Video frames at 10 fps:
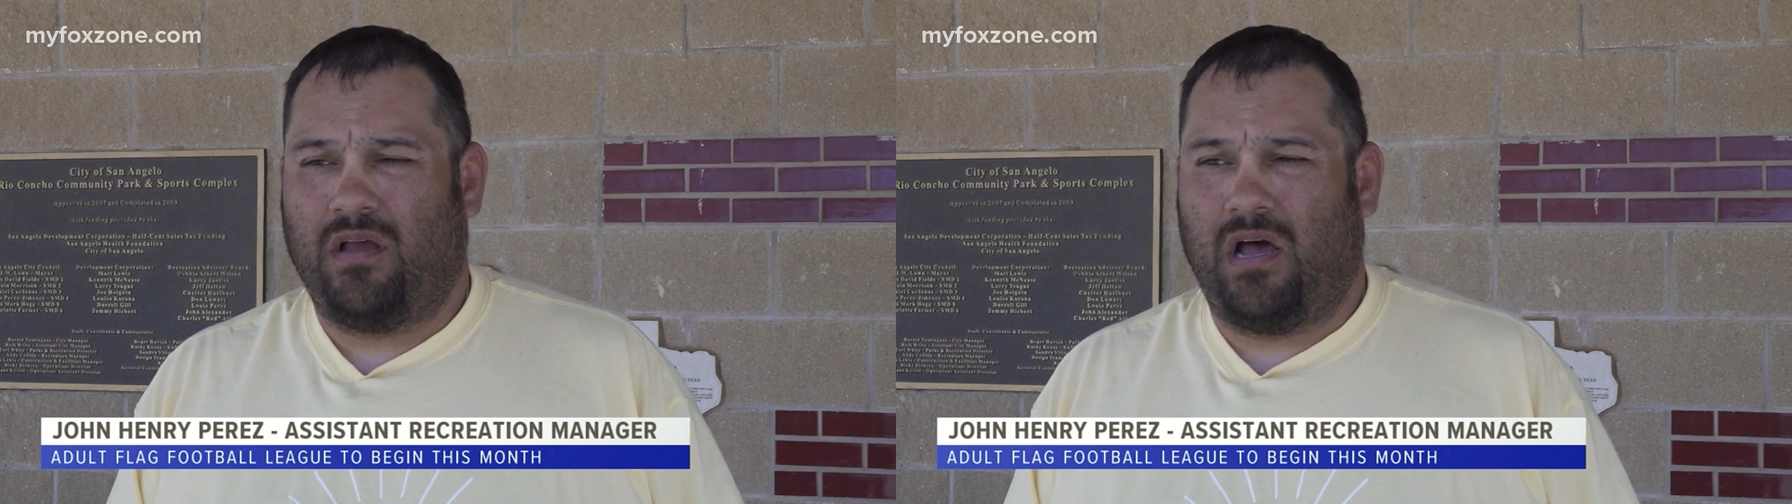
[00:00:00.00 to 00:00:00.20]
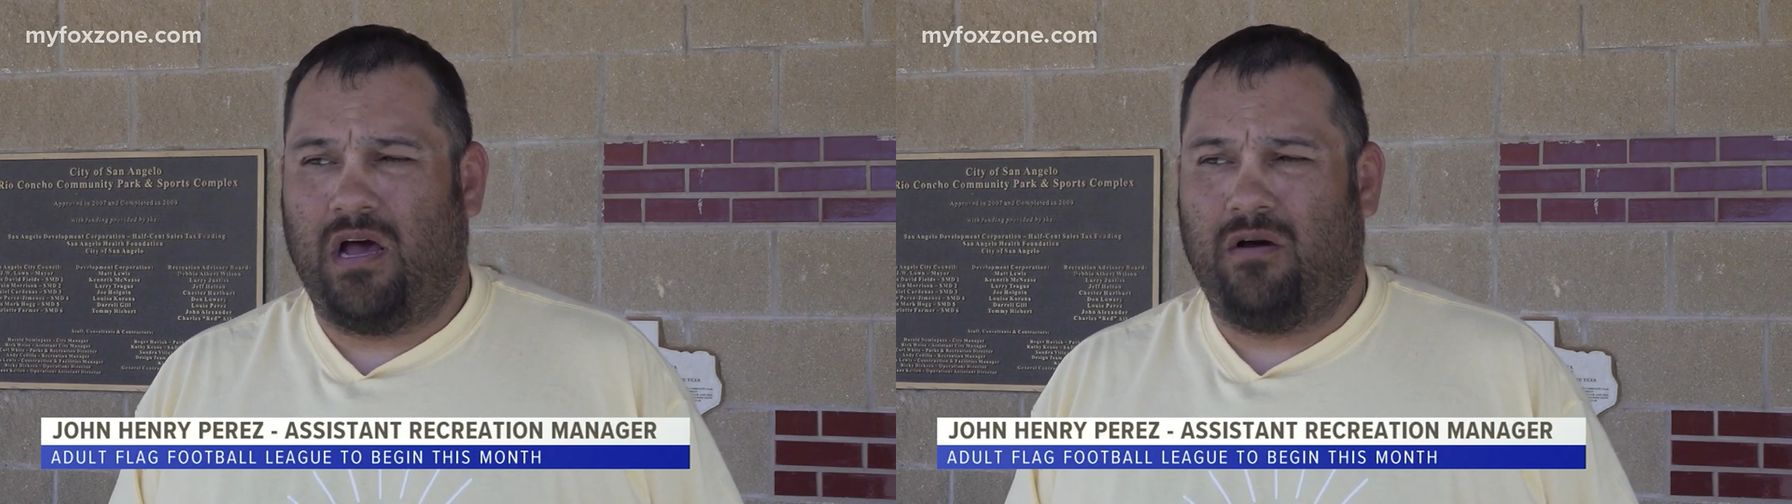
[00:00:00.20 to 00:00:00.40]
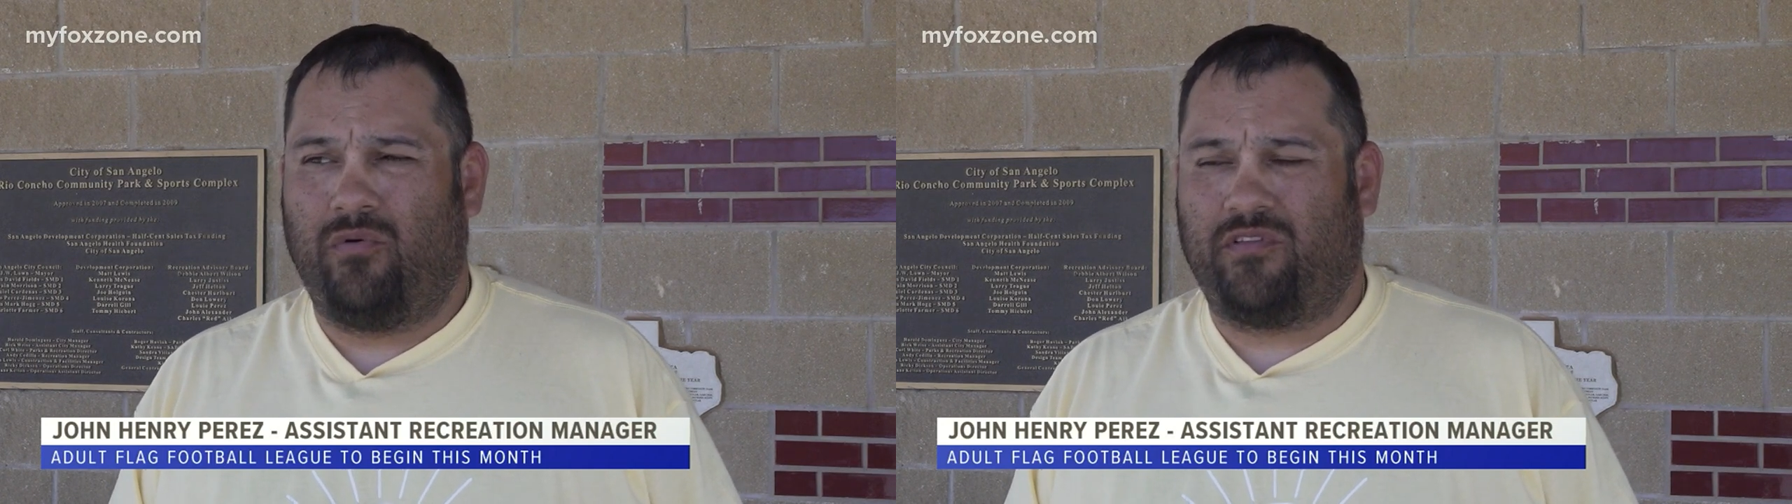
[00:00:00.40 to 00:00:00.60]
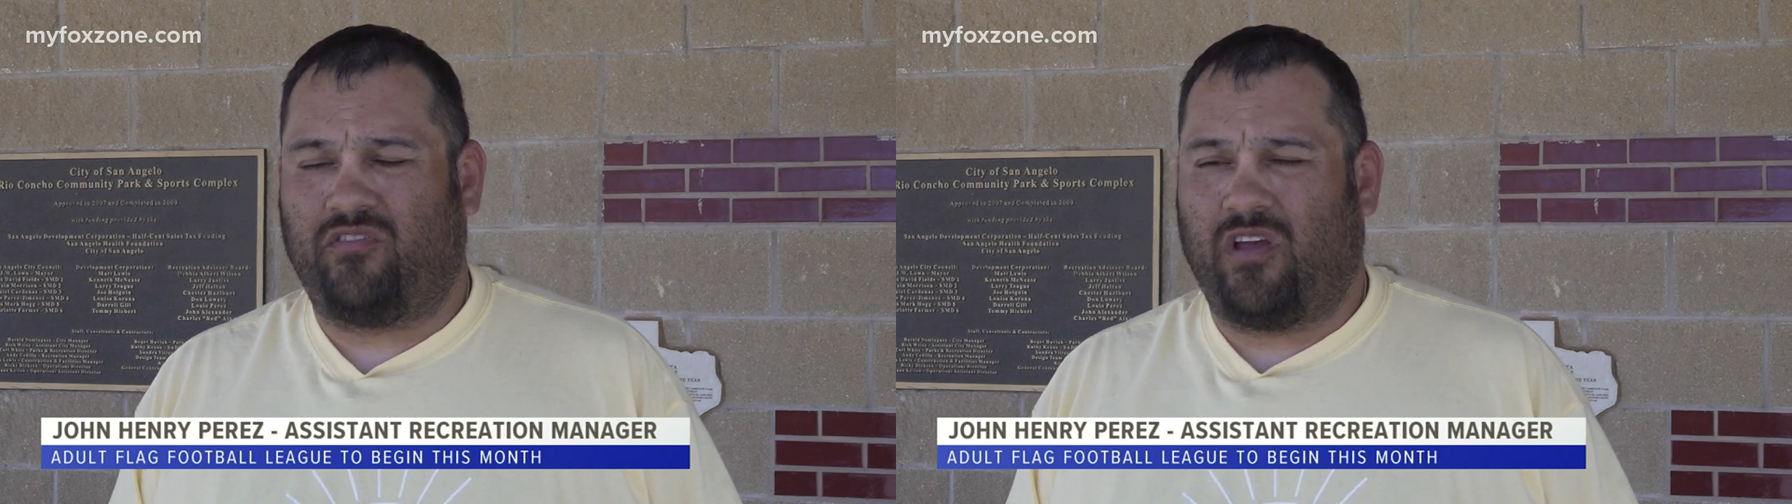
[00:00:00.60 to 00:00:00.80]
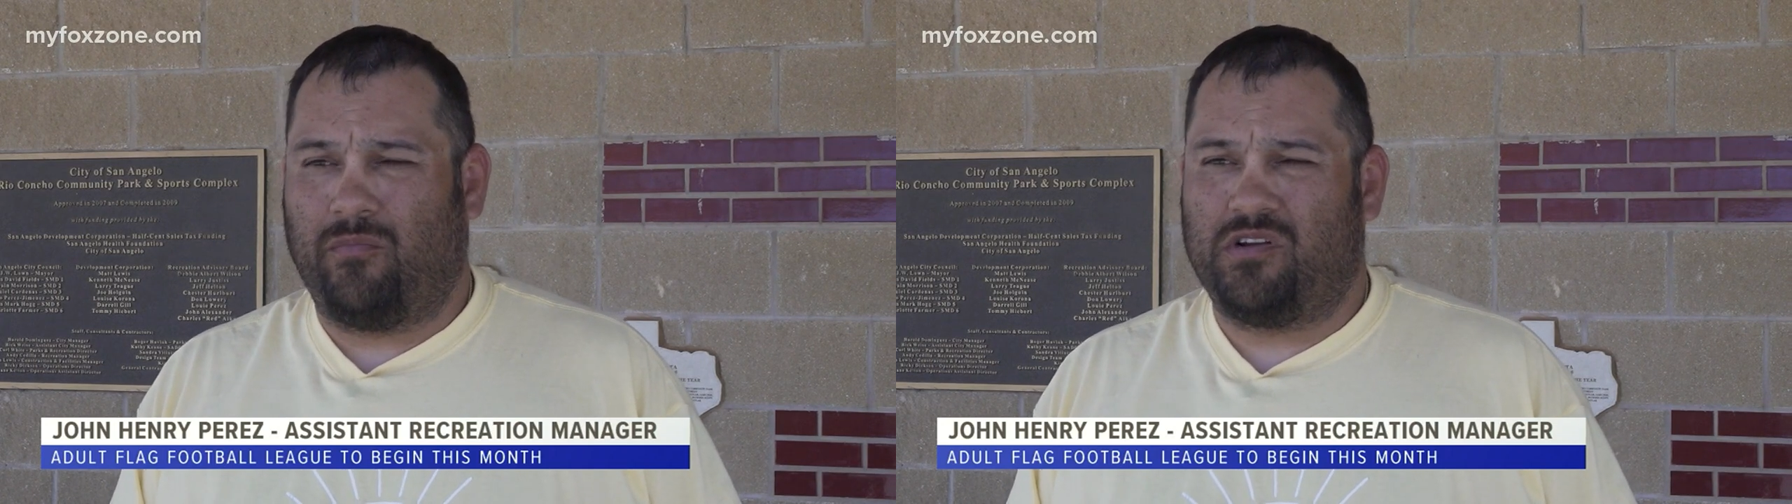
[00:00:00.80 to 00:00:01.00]
with a
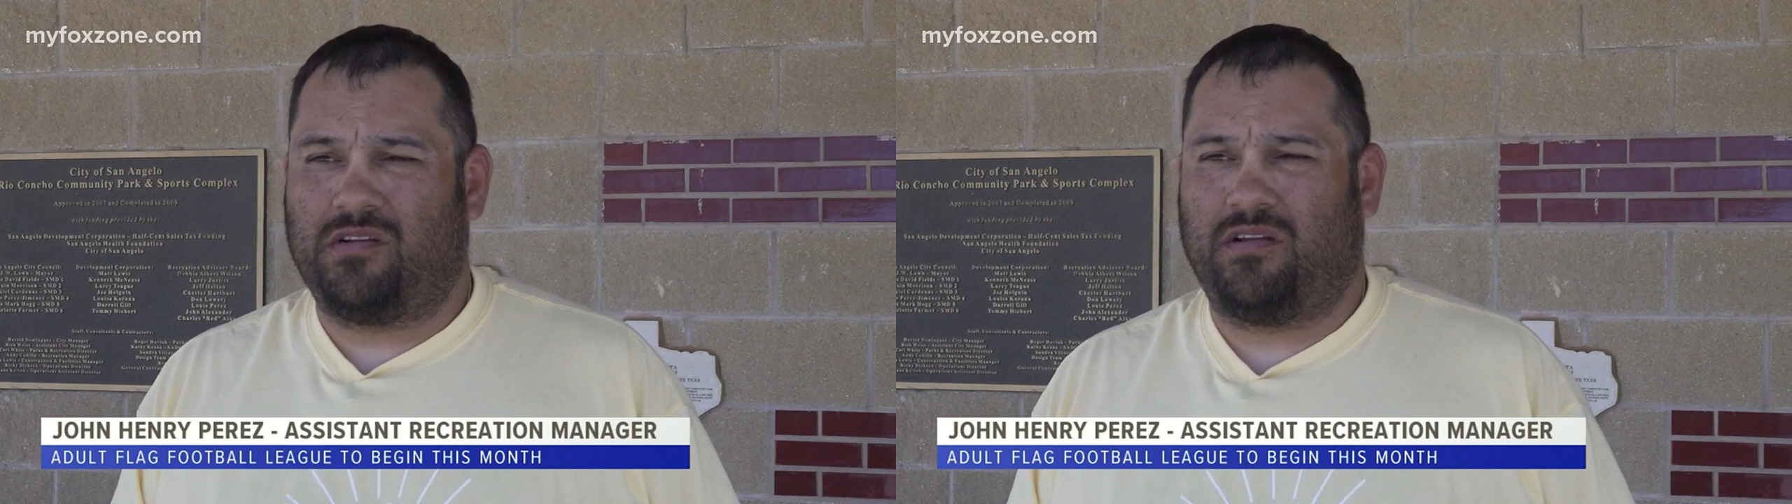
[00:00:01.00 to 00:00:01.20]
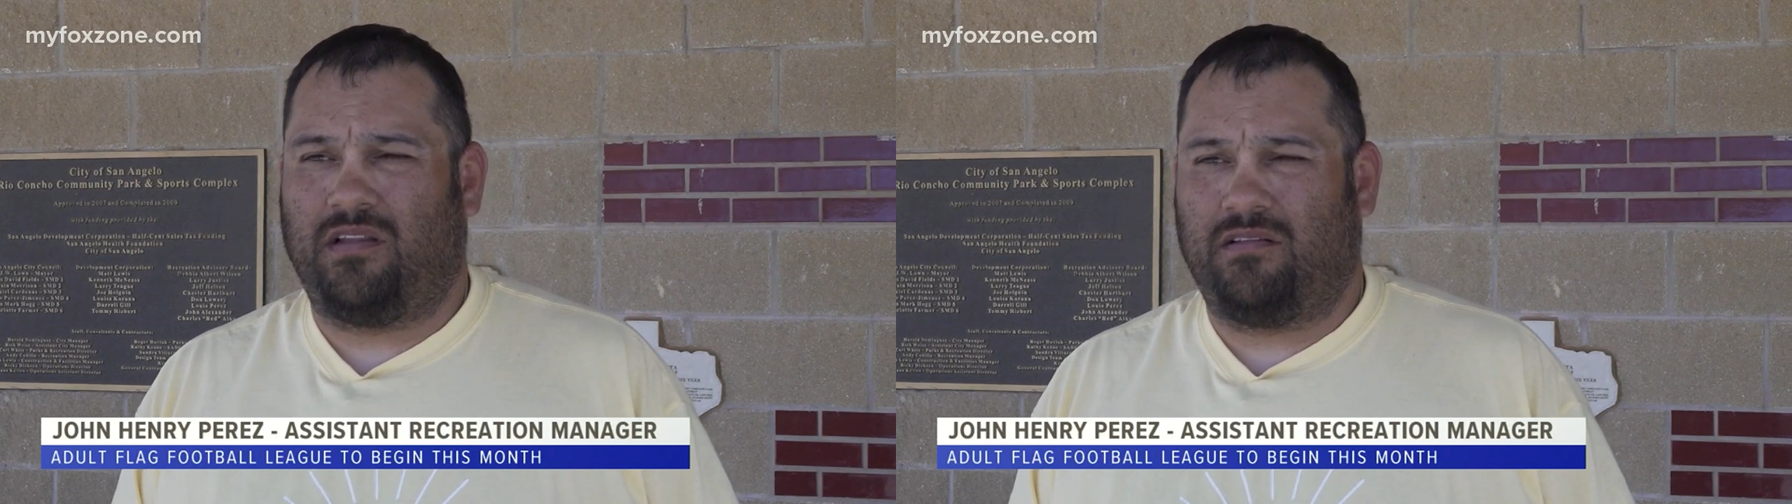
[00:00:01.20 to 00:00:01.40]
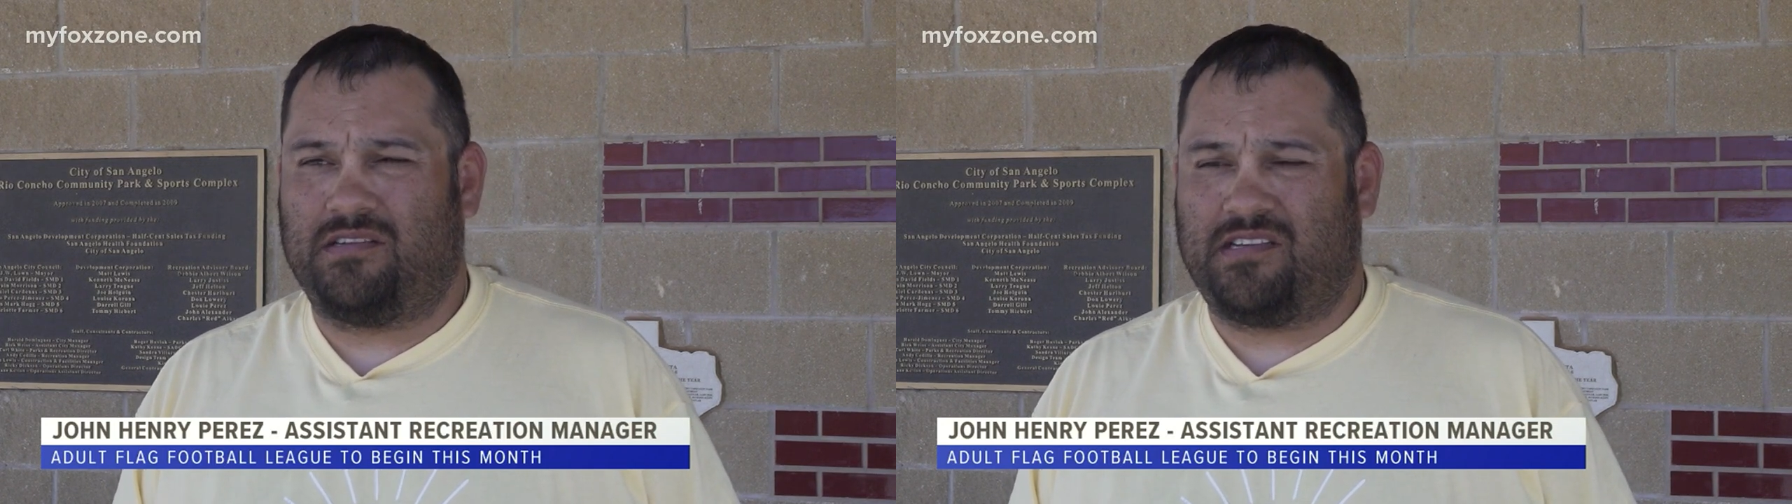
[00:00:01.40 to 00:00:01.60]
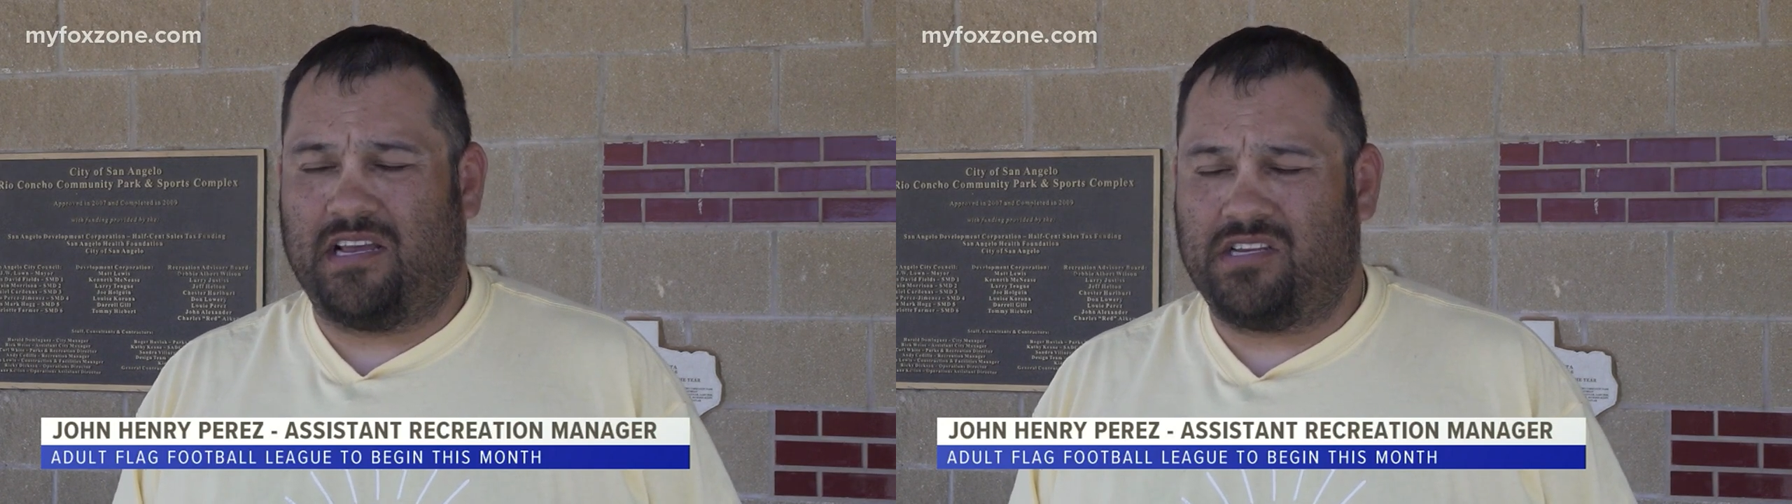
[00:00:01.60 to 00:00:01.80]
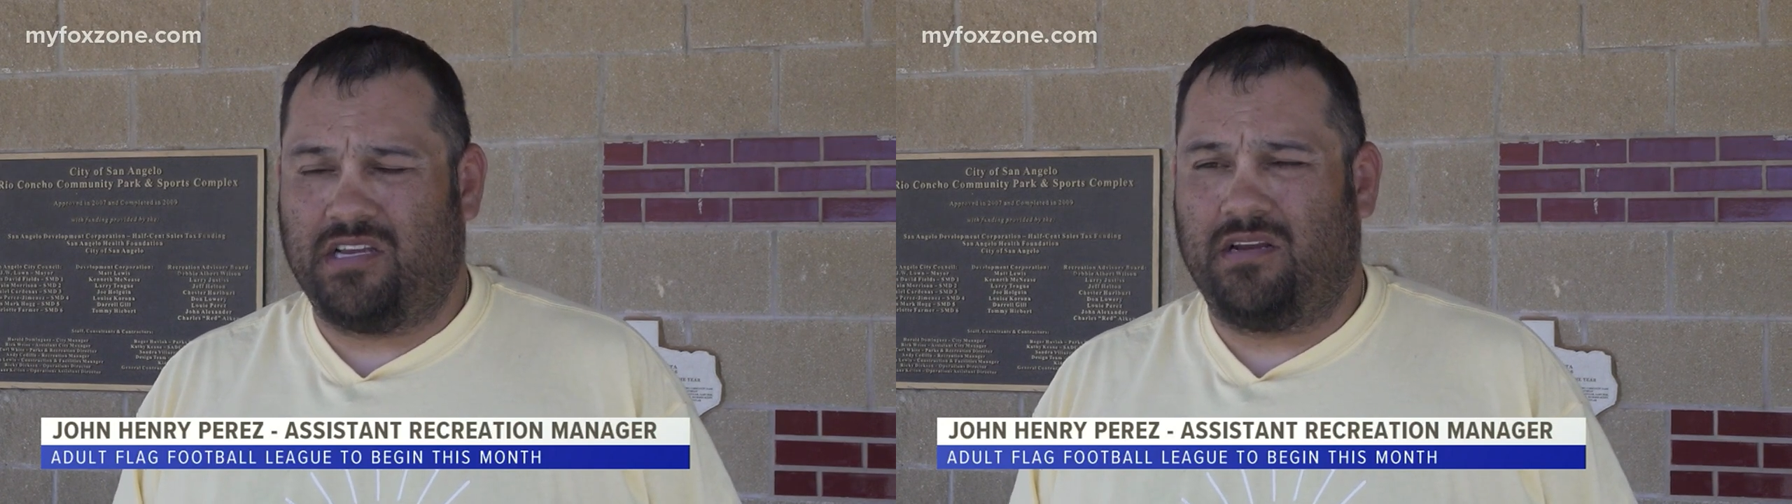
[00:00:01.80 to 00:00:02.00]
summer
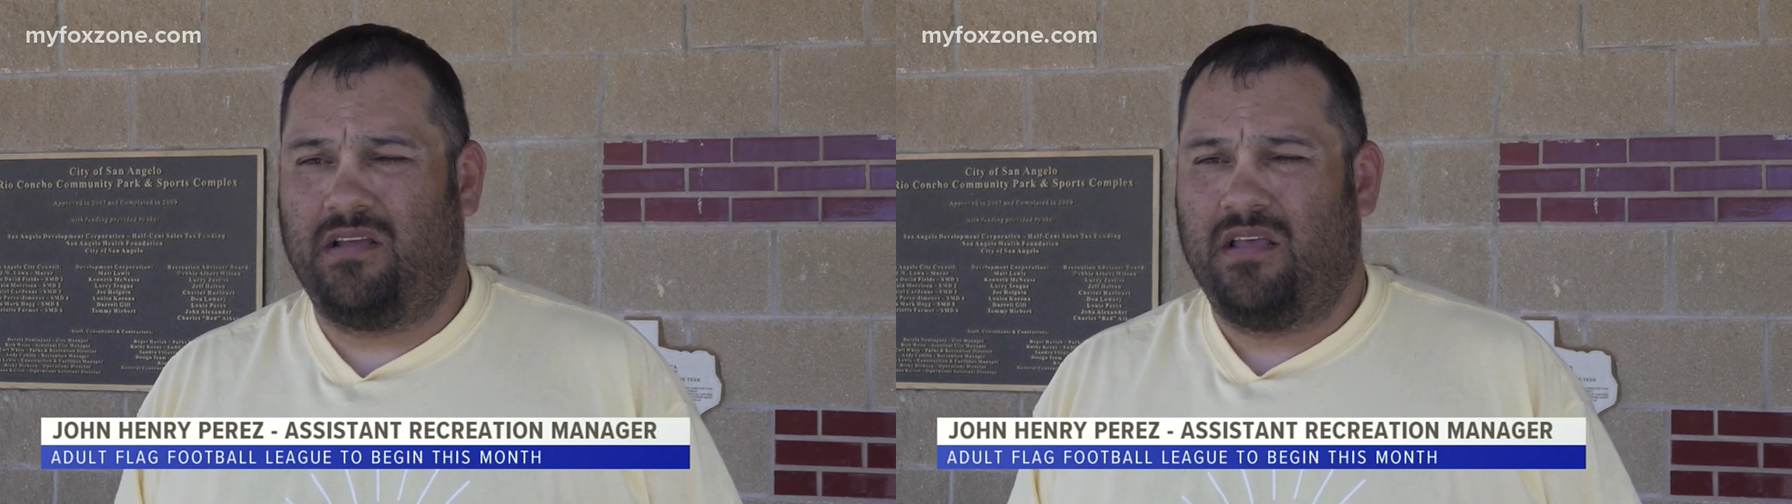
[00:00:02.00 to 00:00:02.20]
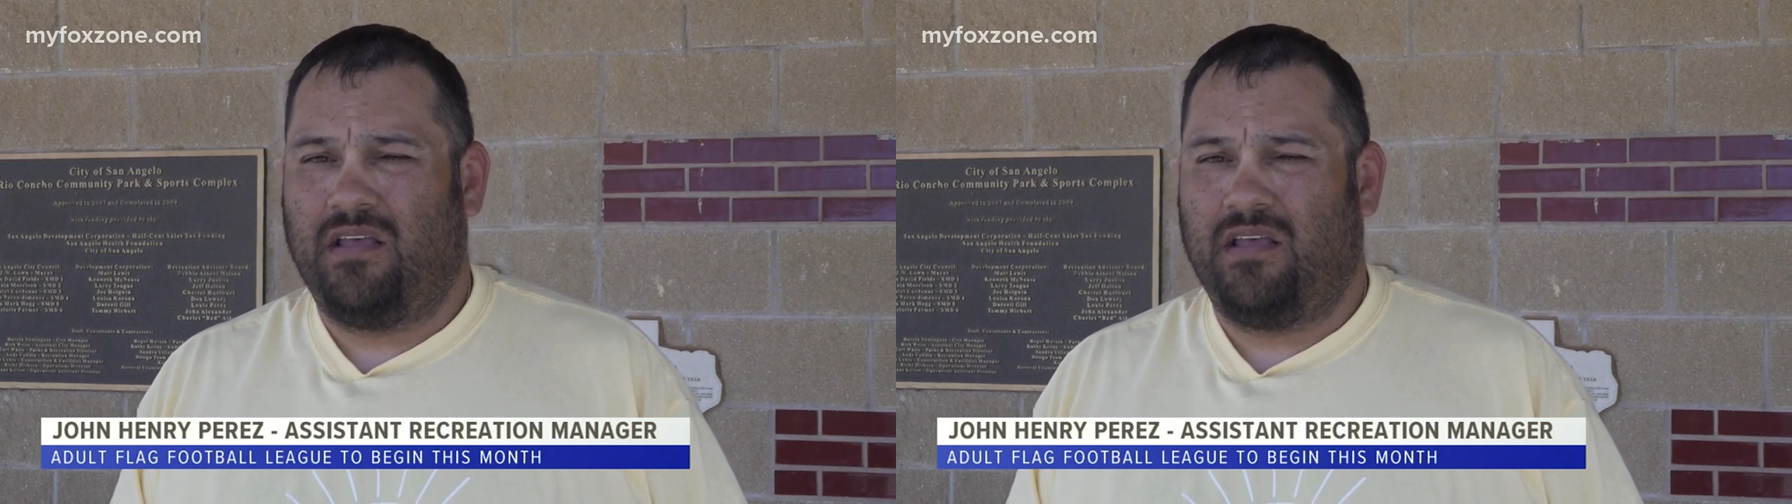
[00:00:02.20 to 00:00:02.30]
session,